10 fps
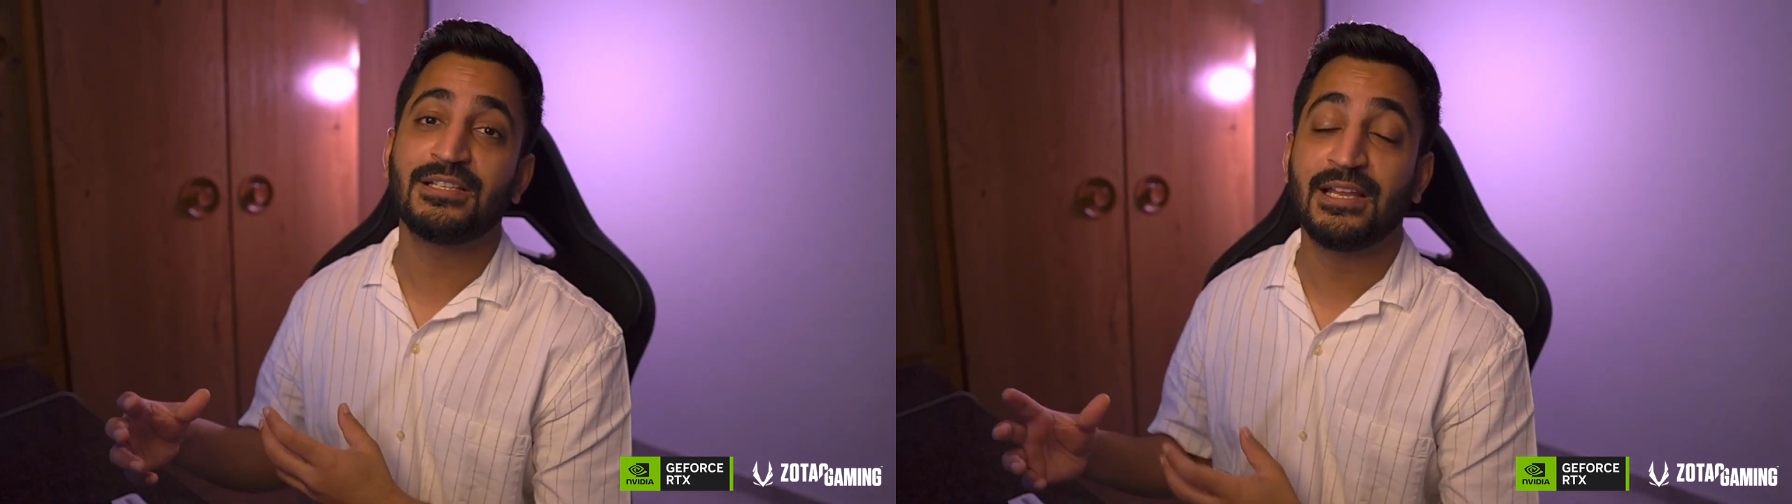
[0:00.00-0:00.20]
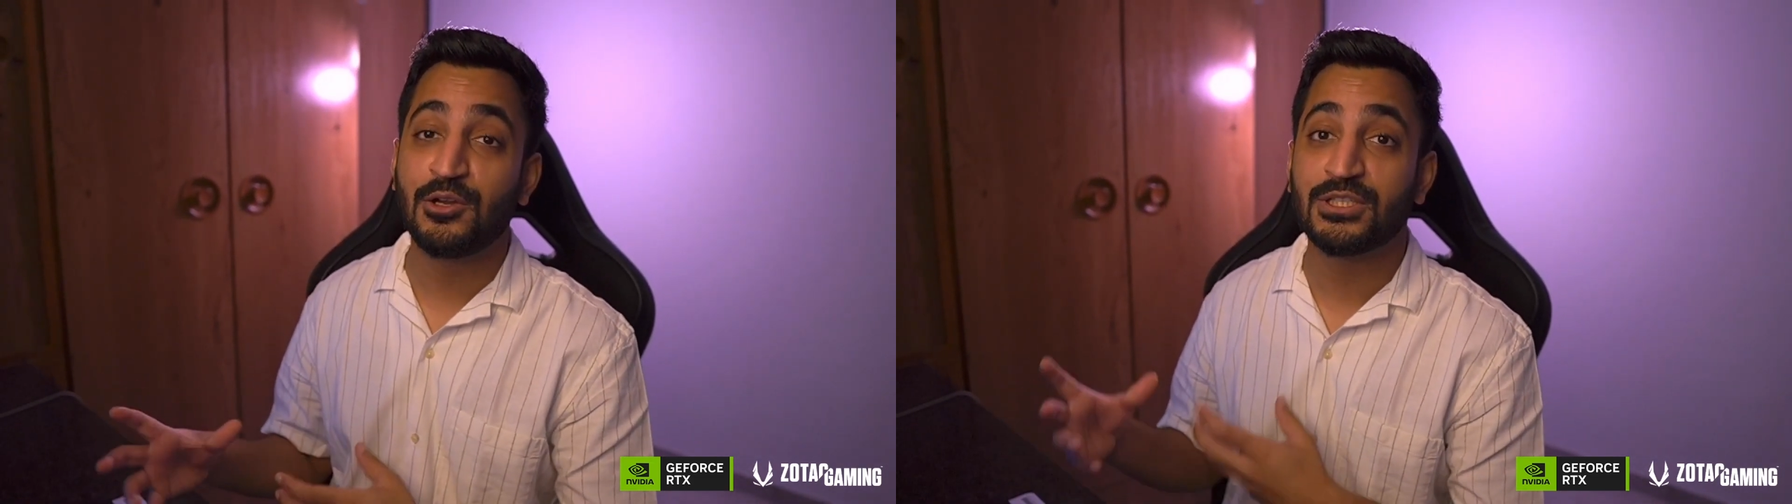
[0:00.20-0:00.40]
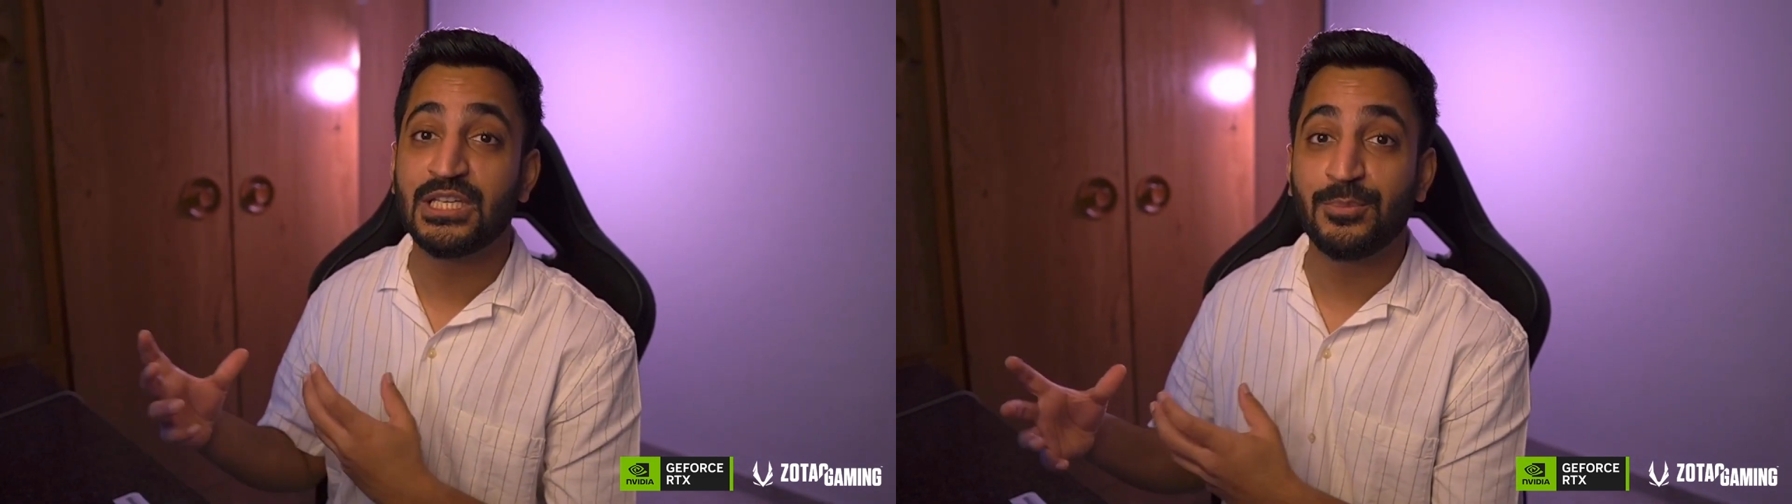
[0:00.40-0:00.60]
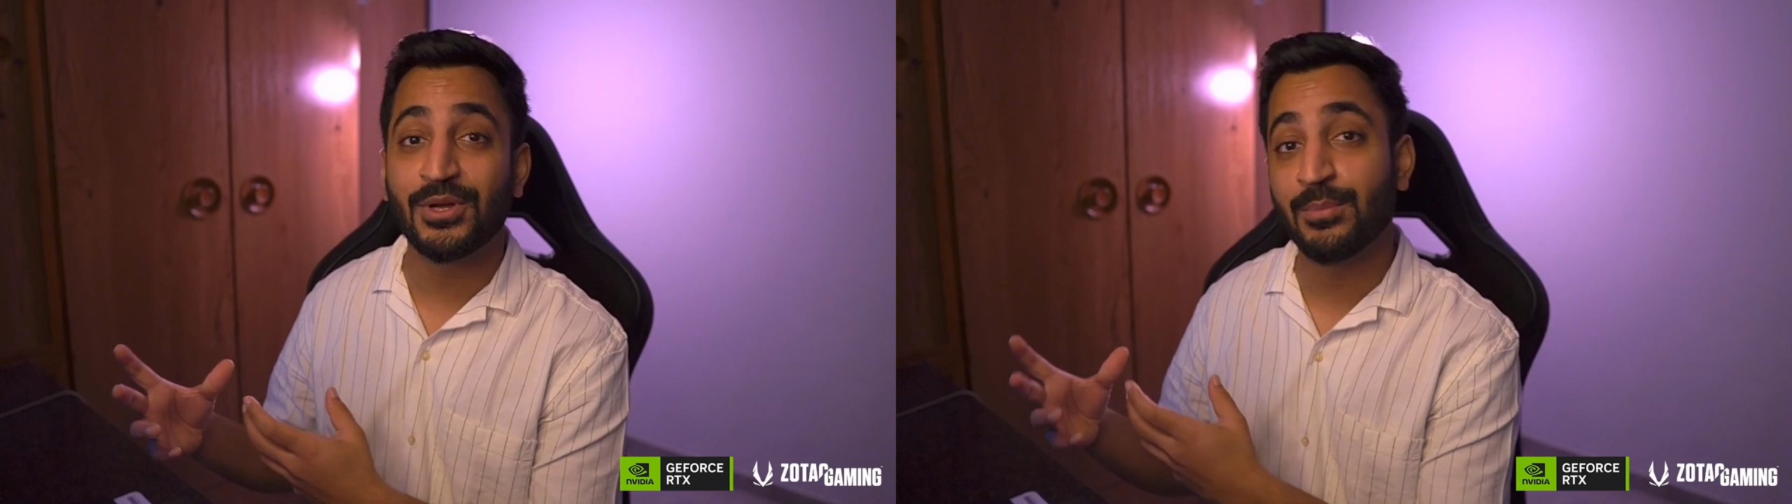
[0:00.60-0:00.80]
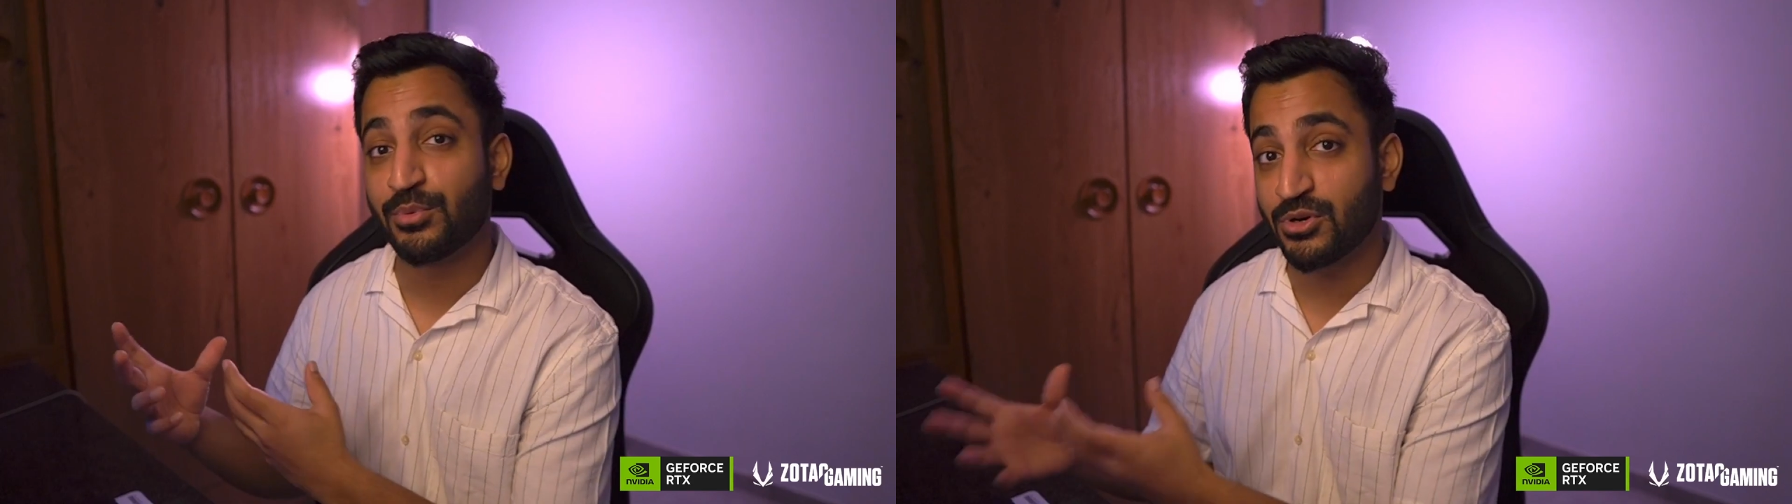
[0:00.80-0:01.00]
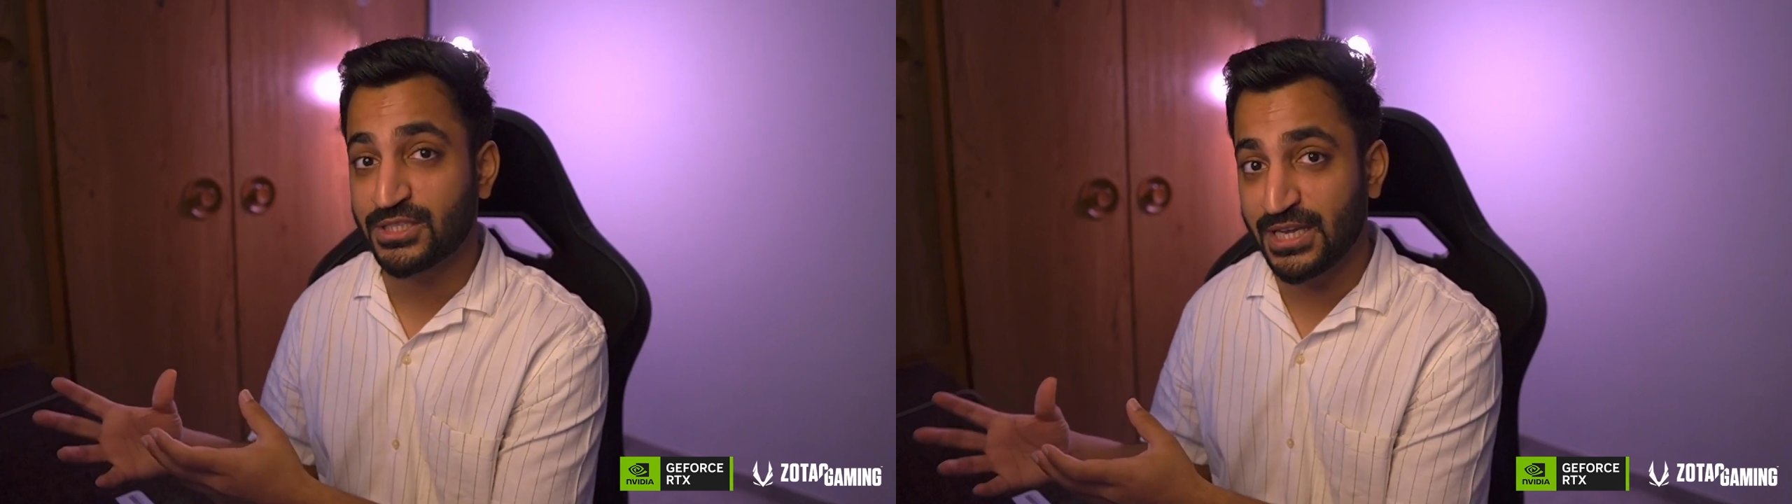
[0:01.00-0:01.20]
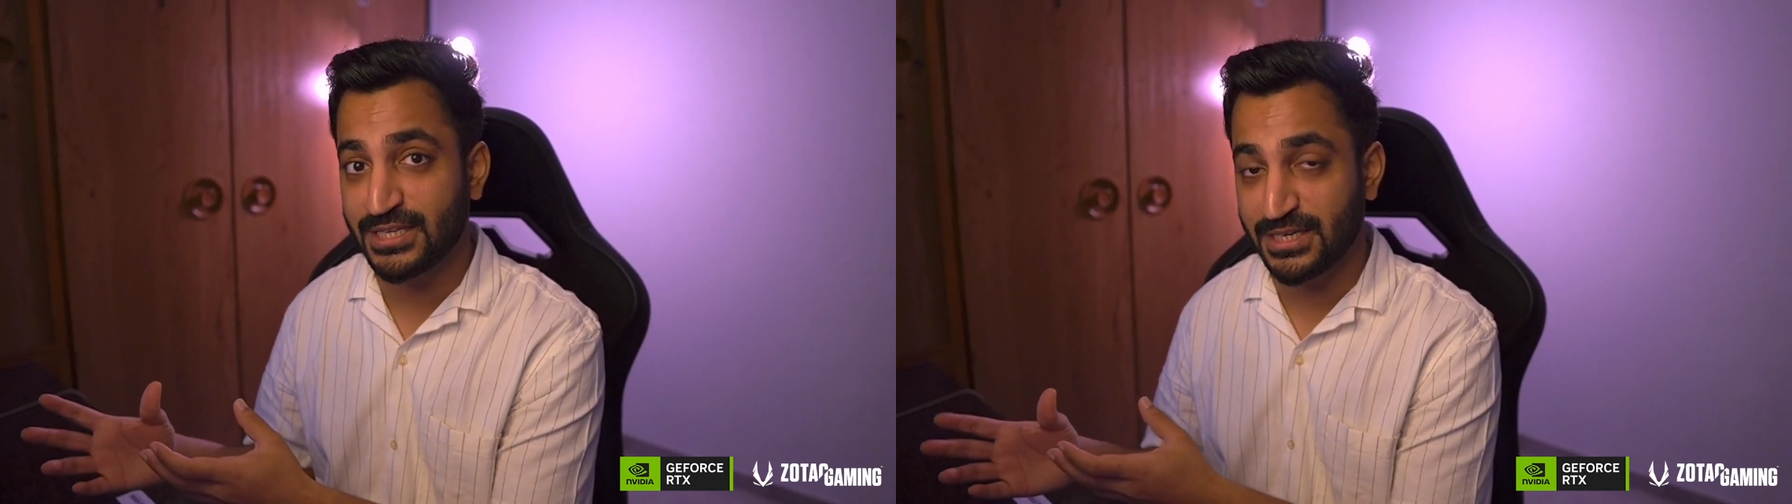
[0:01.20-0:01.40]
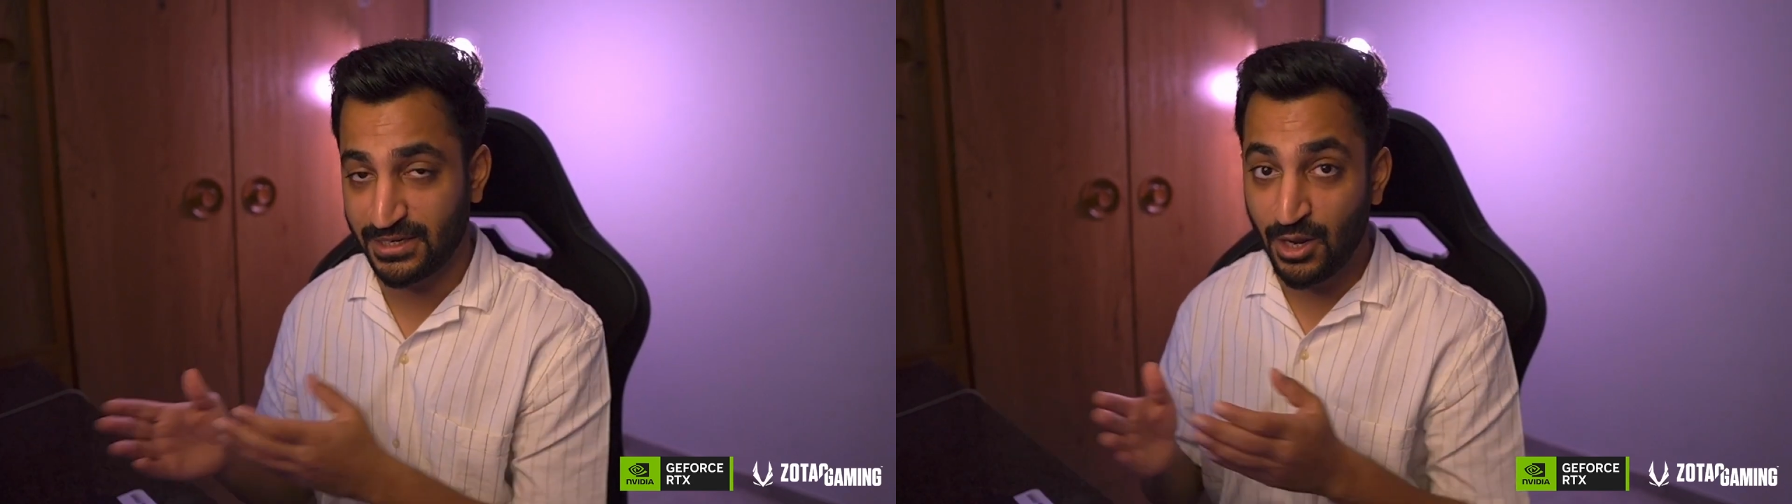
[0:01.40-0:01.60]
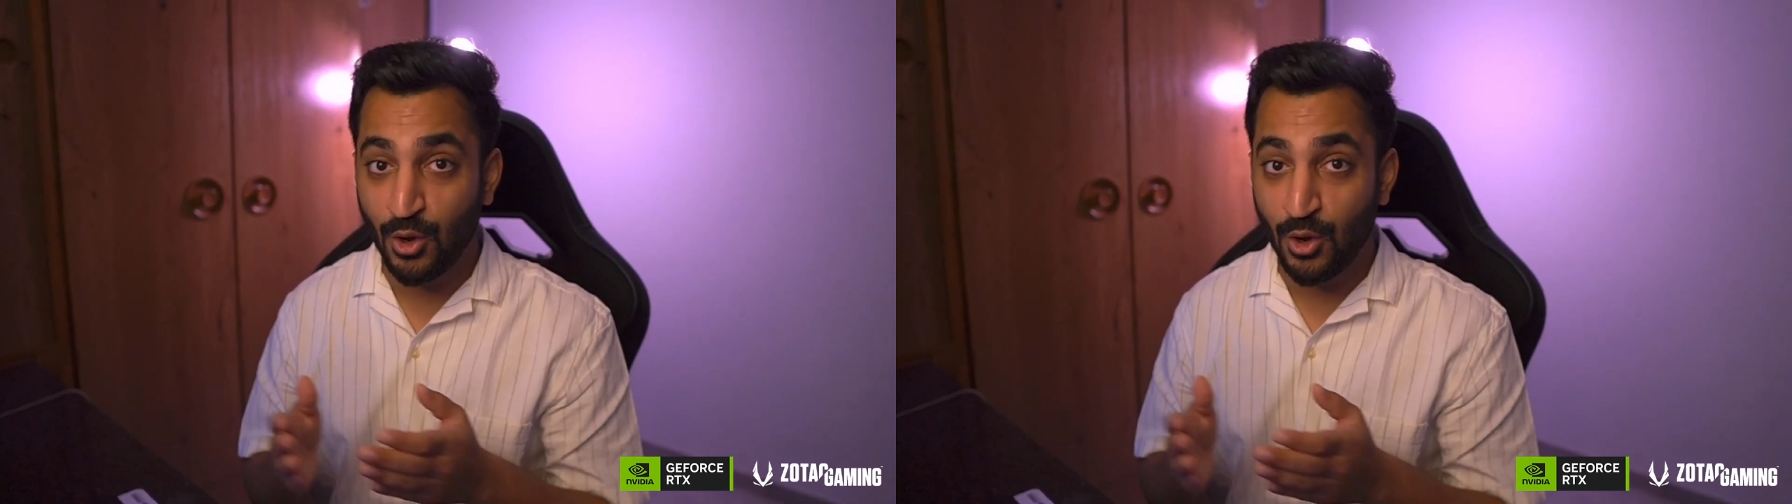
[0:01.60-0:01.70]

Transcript: than your CPU can process it.